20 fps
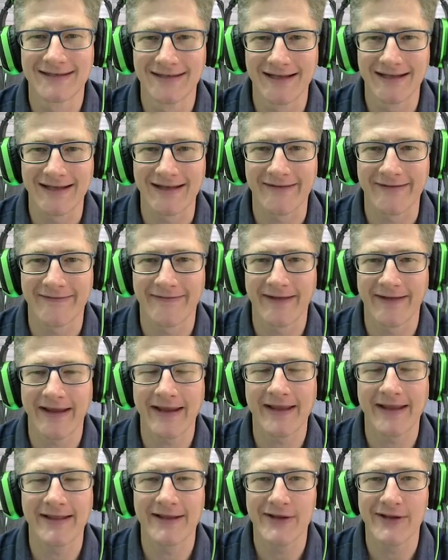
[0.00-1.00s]
to live
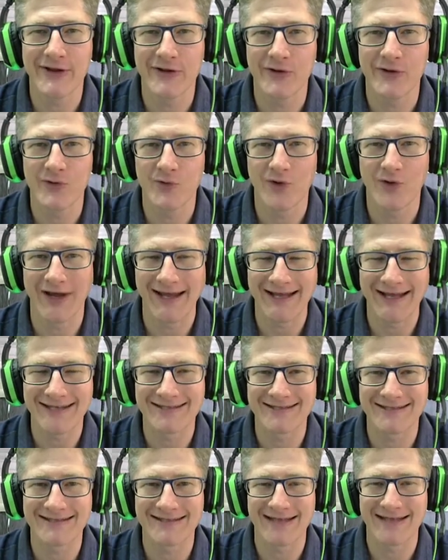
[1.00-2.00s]
in the
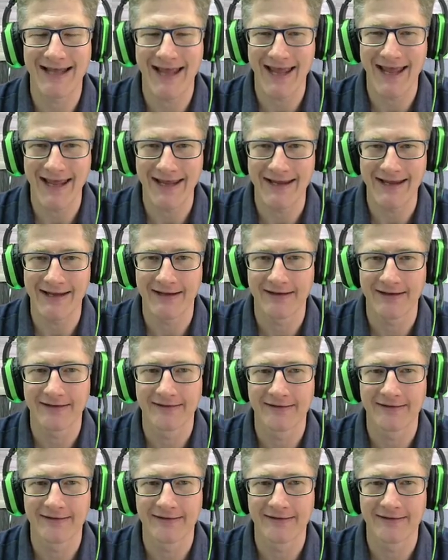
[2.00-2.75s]
USA.